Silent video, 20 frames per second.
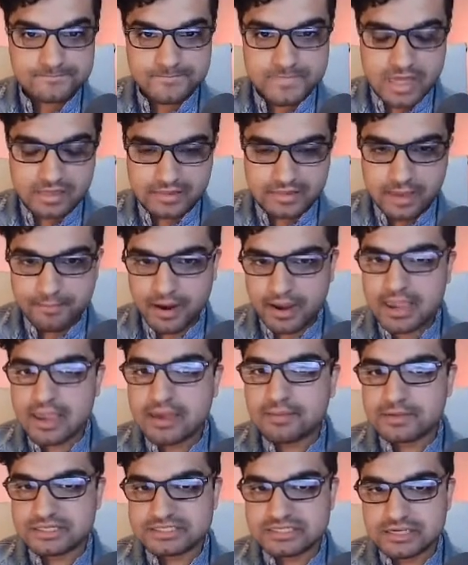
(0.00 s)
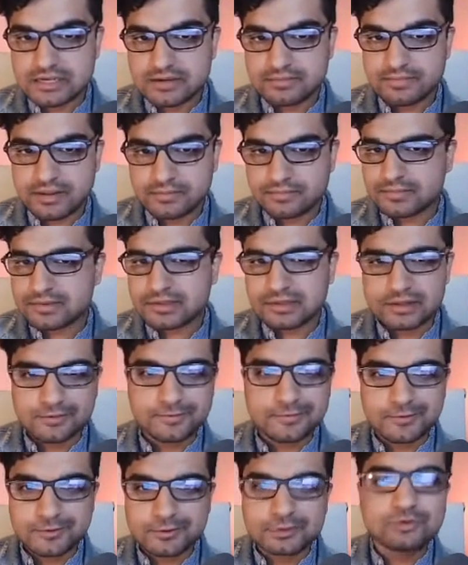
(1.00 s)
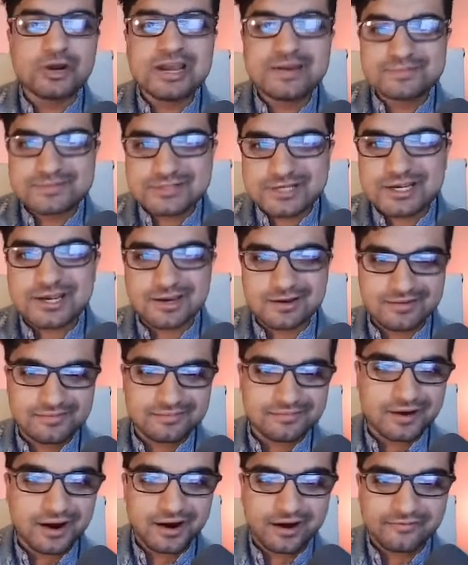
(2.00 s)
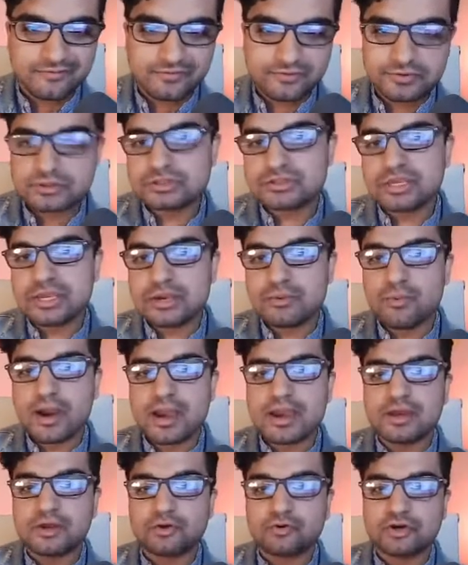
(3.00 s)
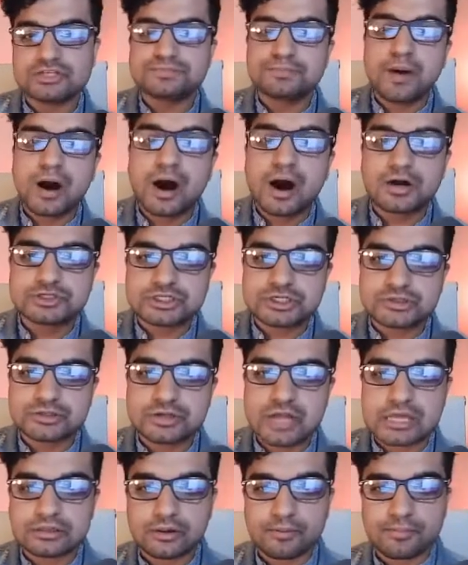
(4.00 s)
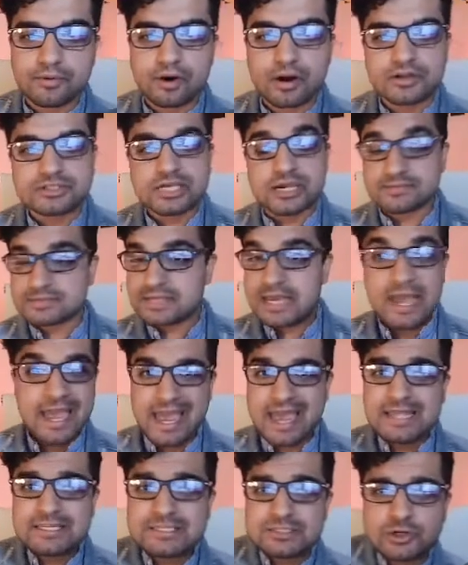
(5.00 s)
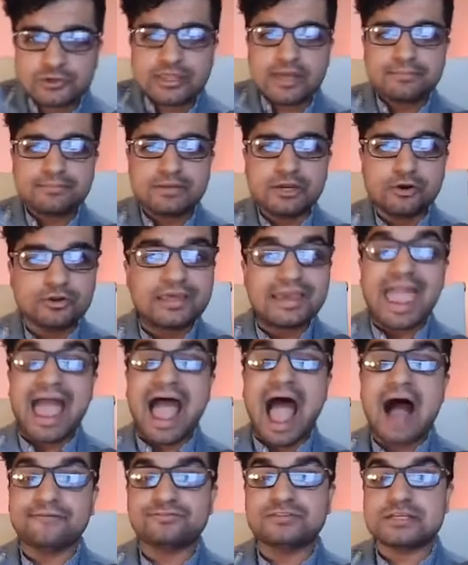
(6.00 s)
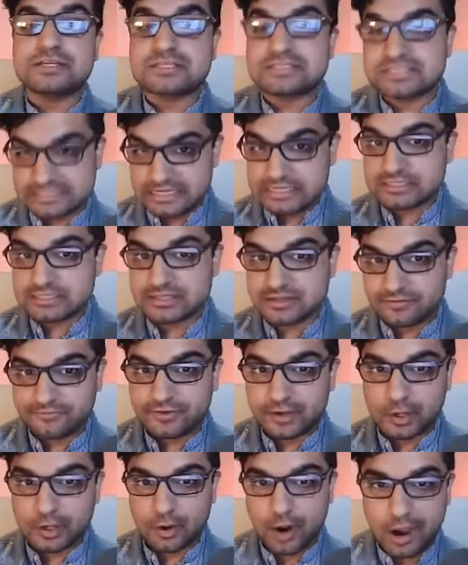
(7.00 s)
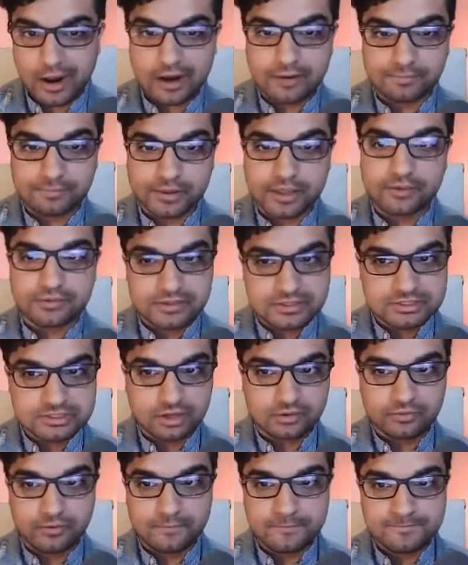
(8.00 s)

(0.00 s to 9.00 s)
That that Miami team, then the the dream team of D Wade, Chris Bosh, and, and LeBron James. It took them nearly half the season to figure out how to play with each other.